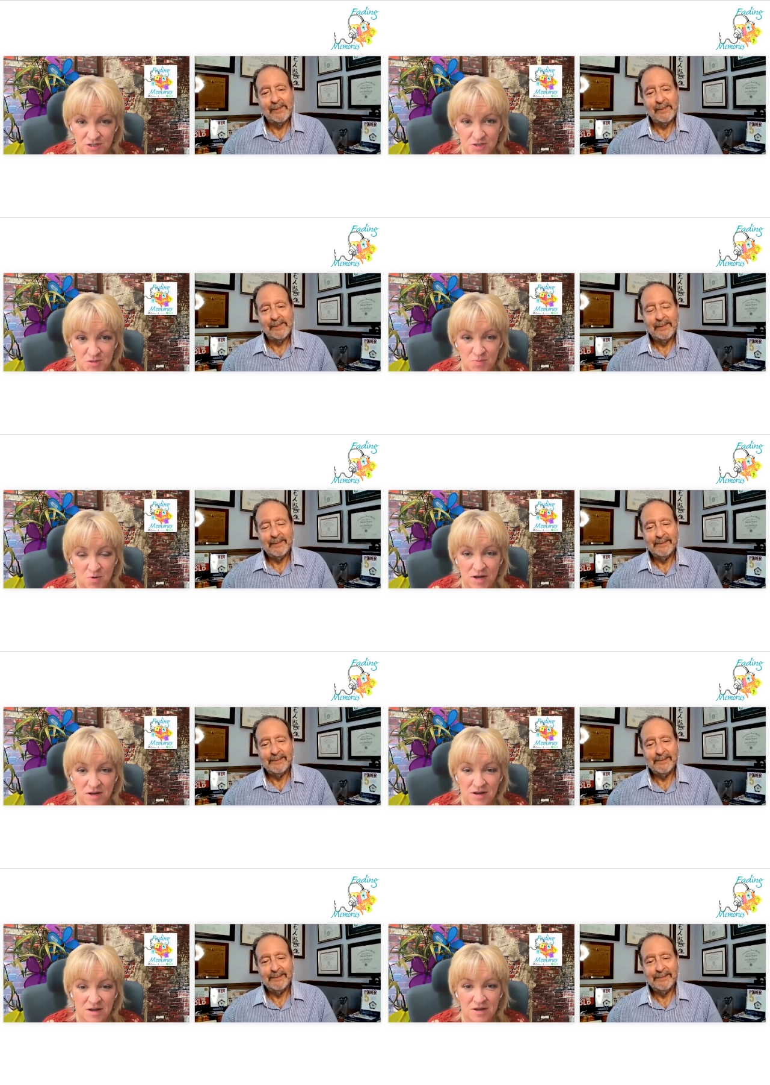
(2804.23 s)
Speaker 1: this point.
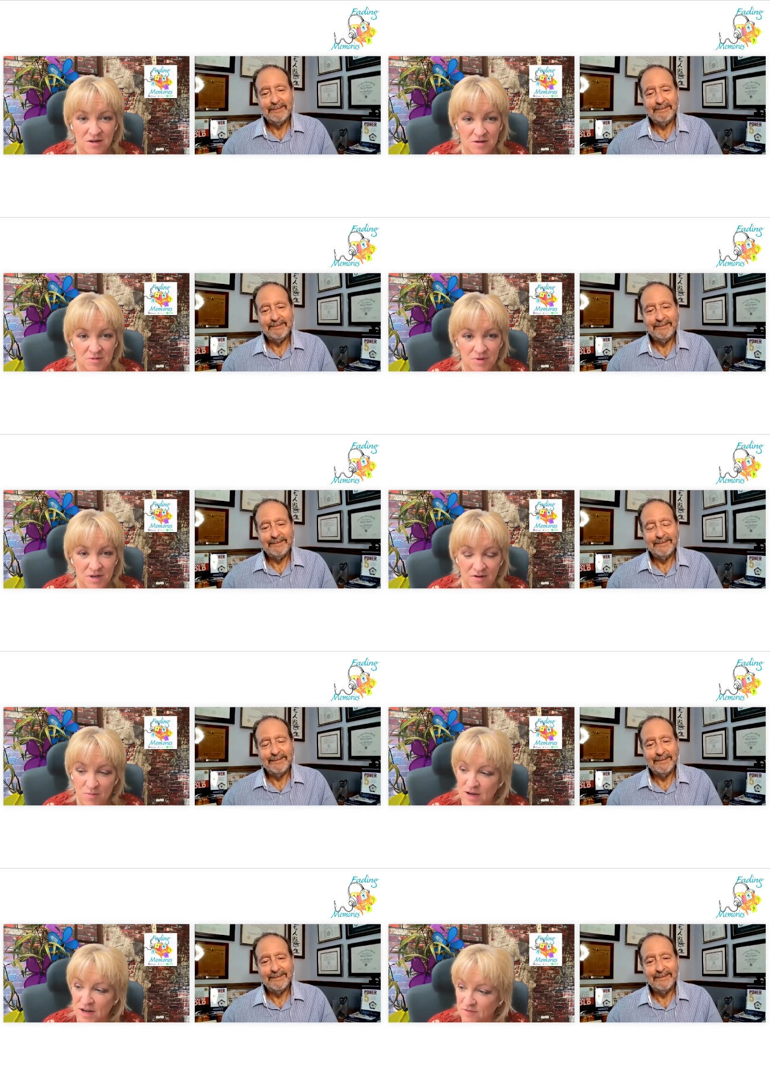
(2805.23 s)
But
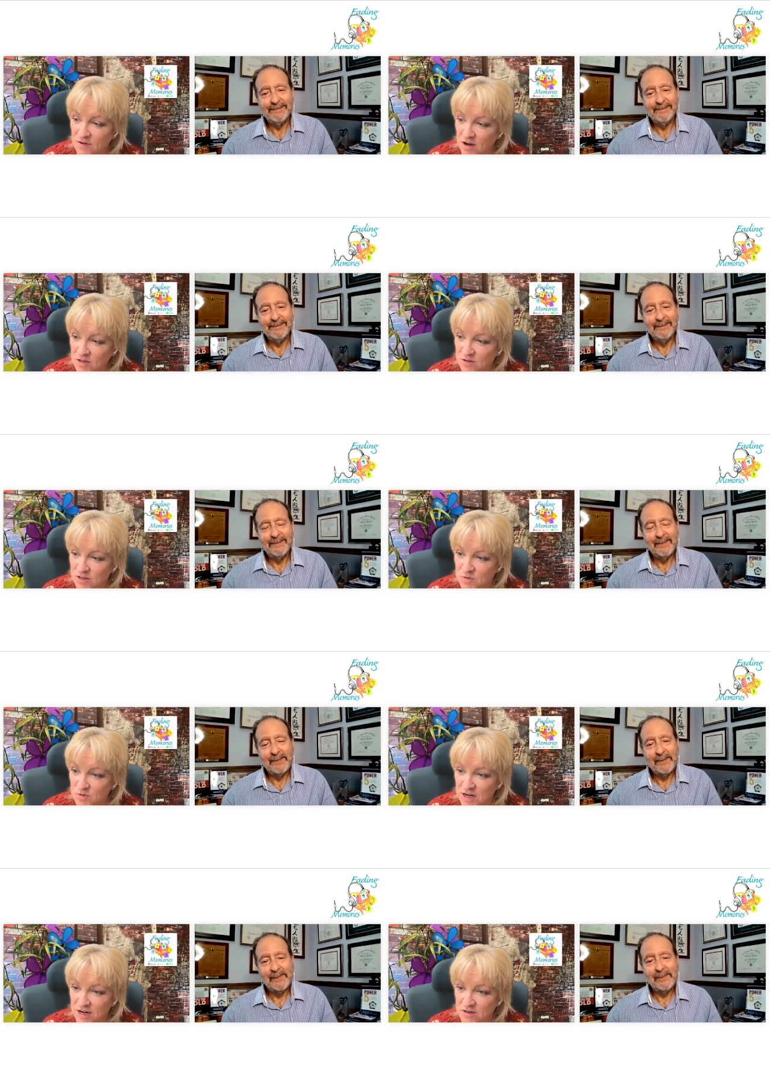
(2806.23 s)
everybody I've talked to that's
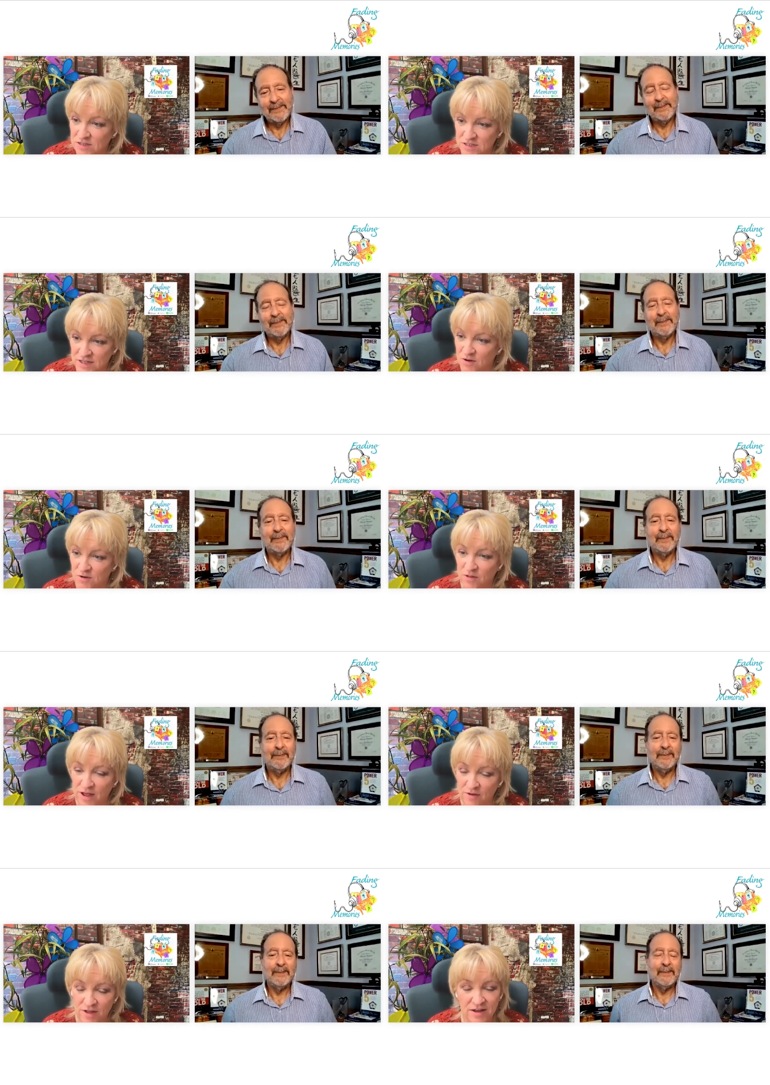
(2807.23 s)
retired says they don't know
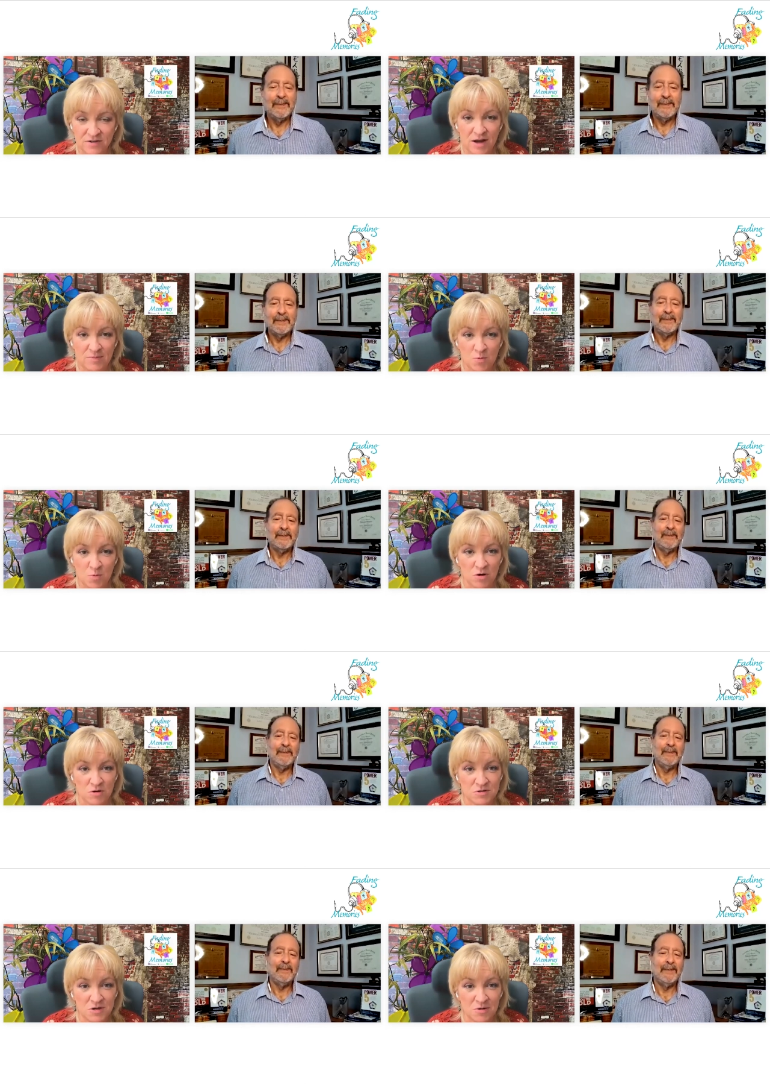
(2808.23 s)
how they had time to work.
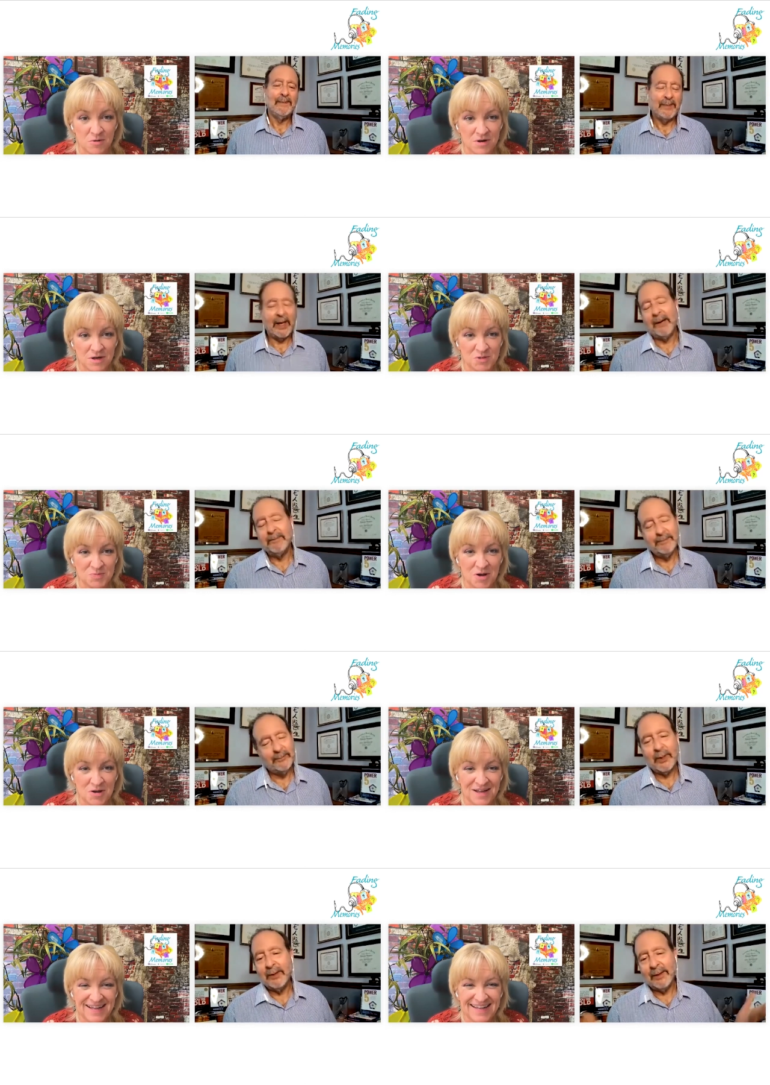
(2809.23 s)
So yeah, probably-
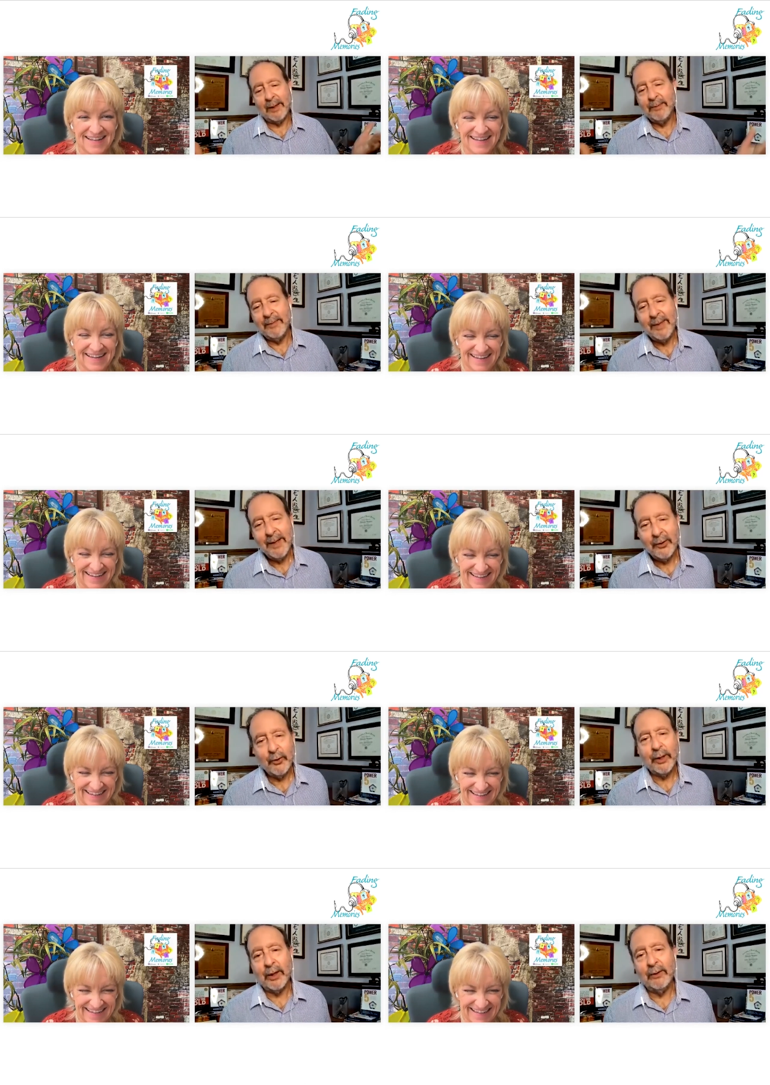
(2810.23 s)
well,
Speaker 2: I'm
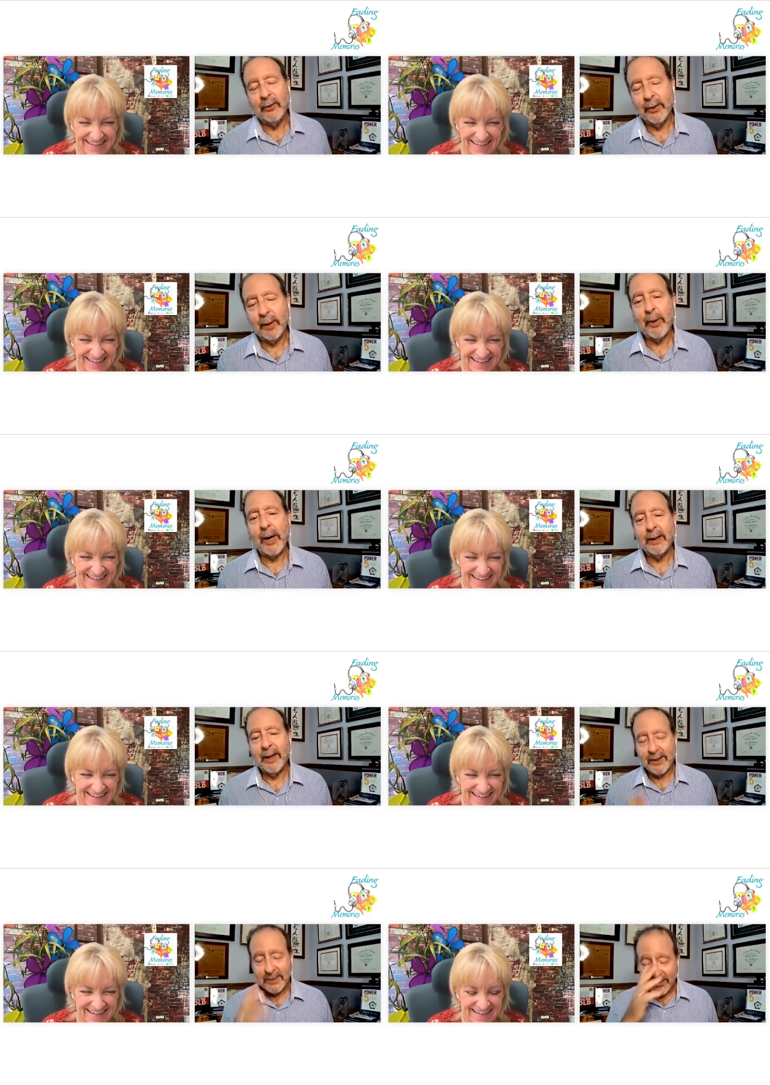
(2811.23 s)
doing doing a
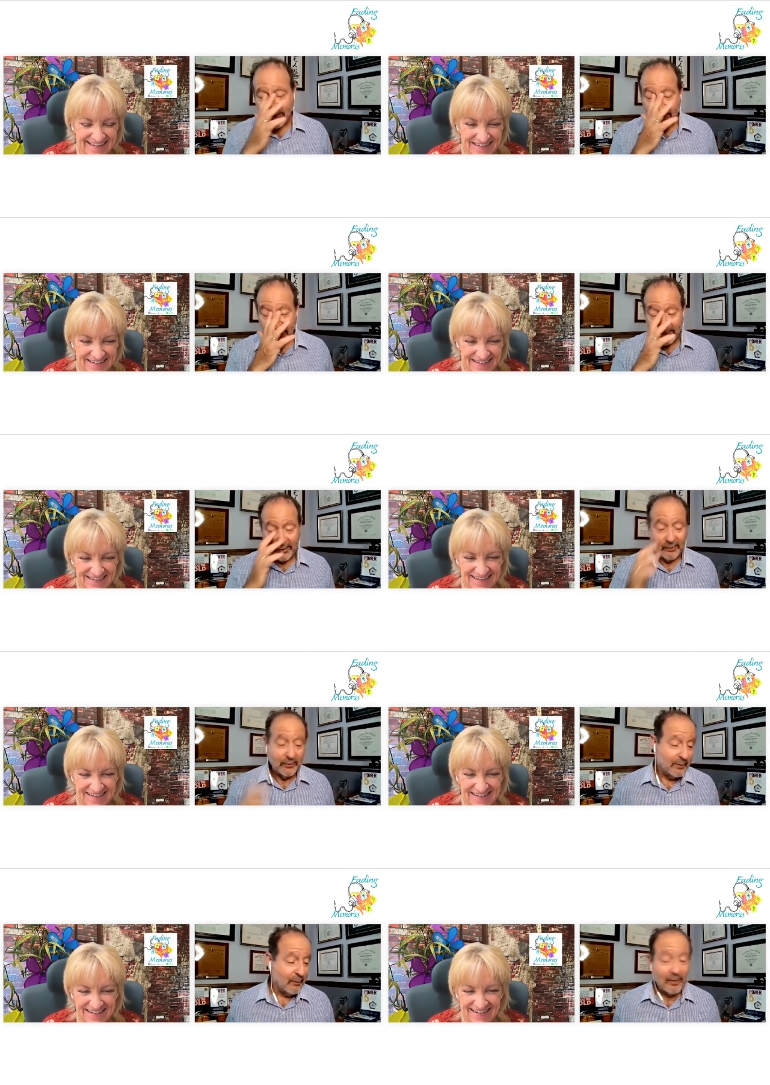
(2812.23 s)
podcast and talking to you
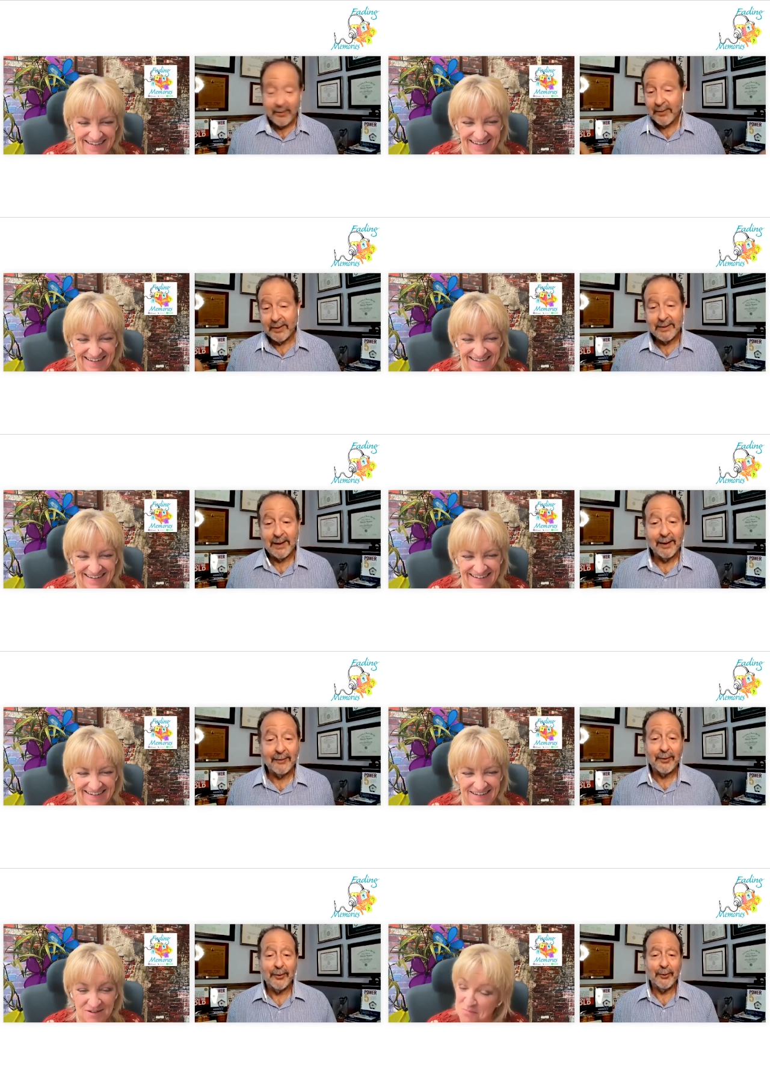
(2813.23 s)
is one of those things I love
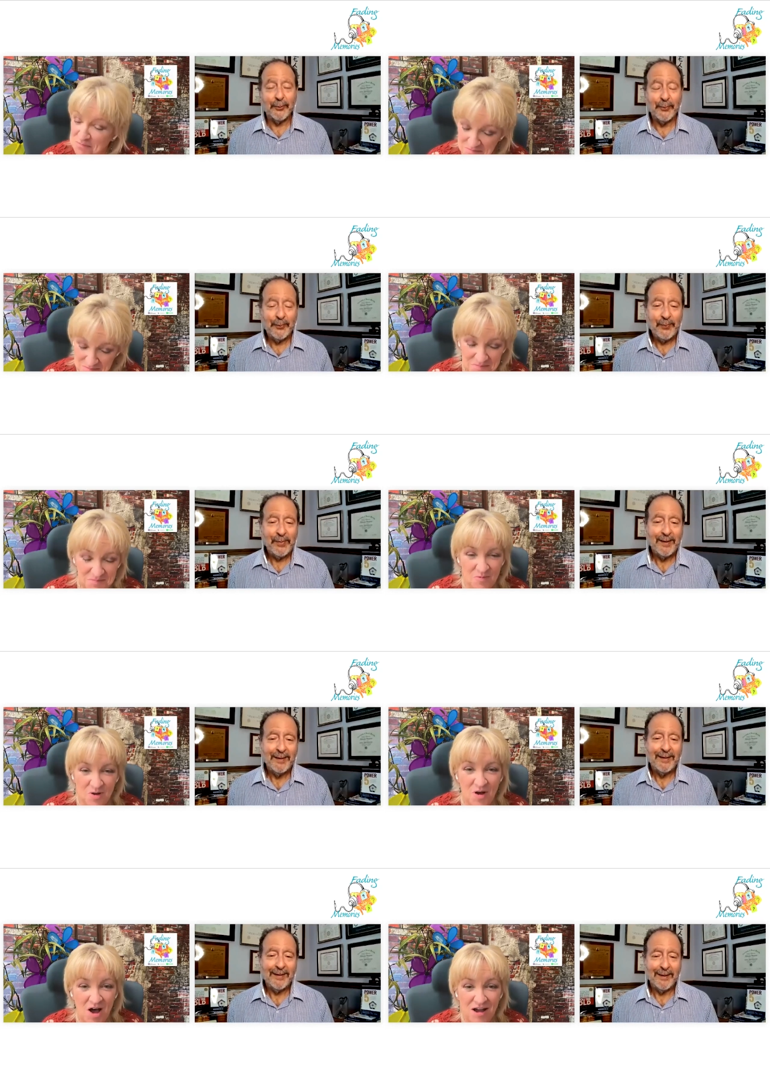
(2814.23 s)
to do.
Speaker 1: Well,
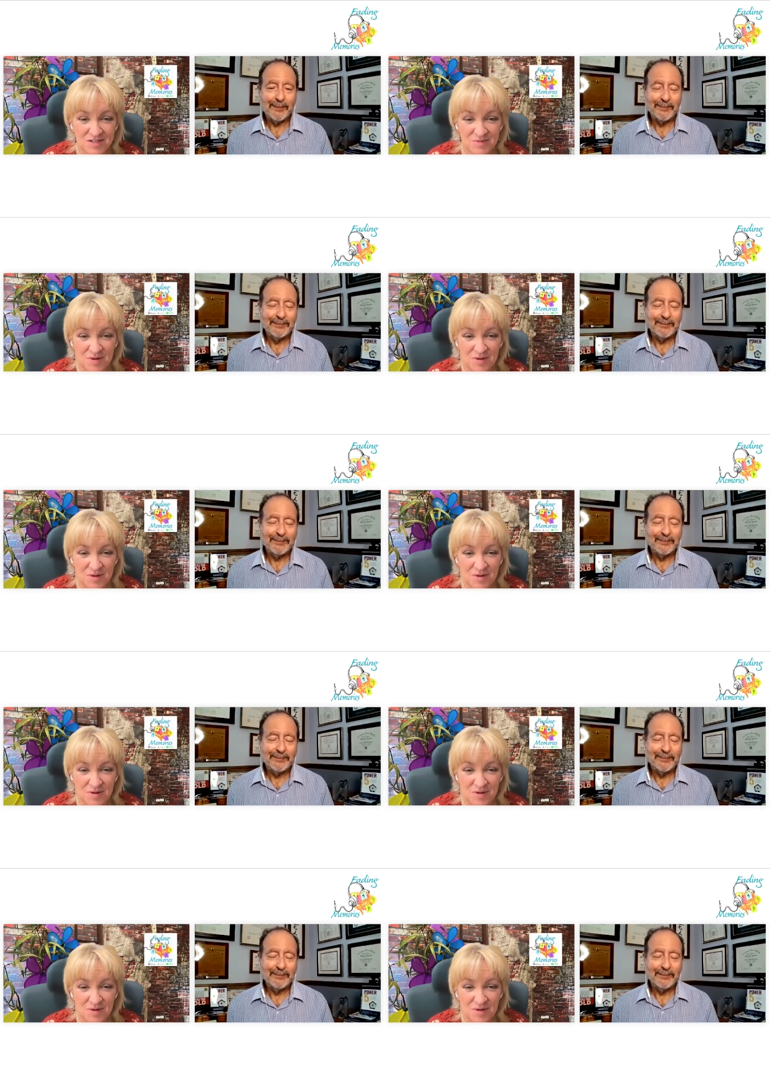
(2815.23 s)
um, awesome. Um, I